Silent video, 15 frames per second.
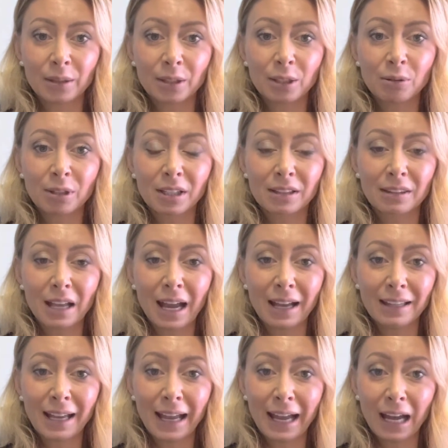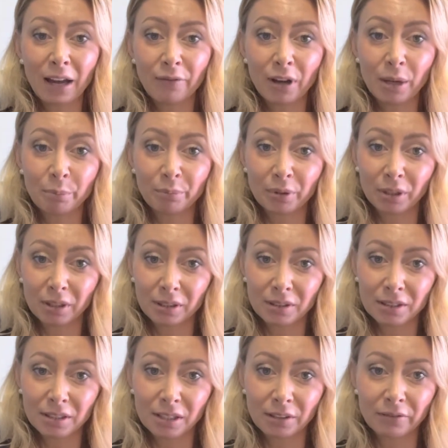you cannot have a
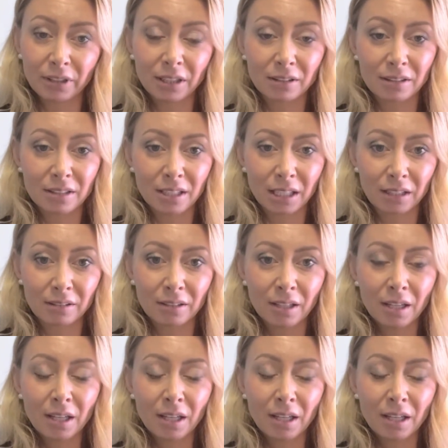preconceived intent.